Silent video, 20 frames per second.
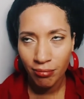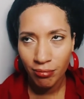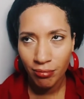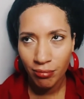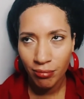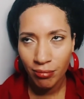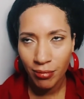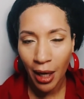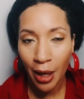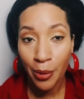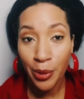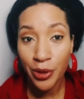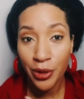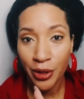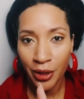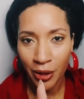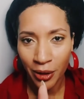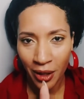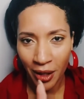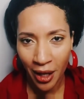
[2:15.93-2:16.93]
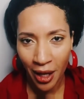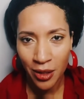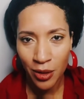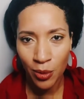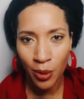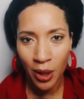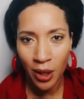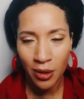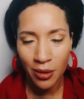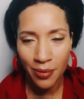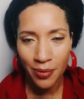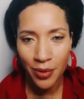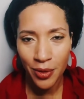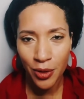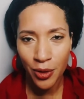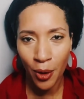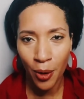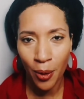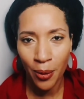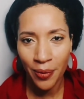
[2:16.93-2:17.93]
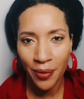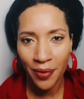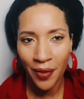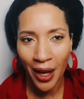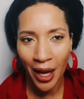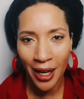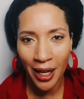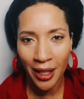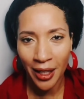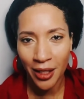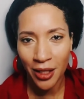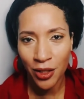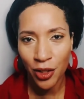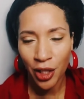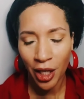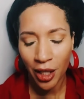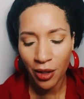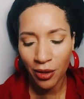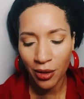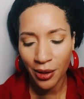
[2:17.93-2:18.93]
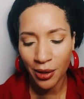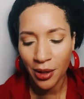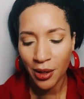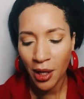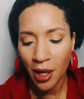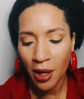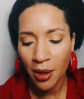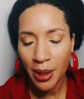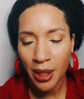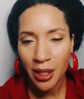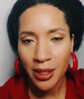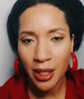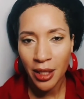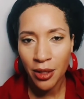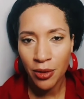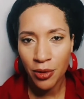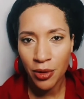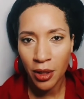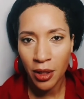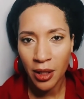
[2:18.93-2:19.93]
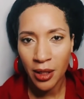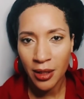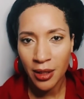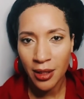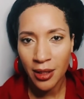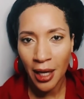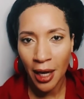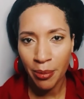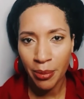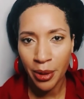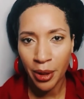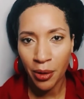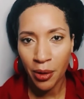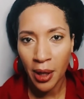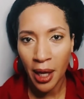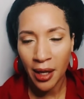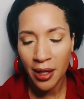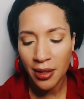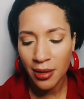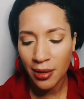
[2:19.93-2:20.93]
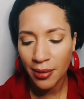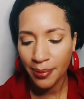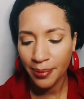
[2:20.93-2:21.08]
I was good on that as well, so that I get a check on because I used a satin pillowcase.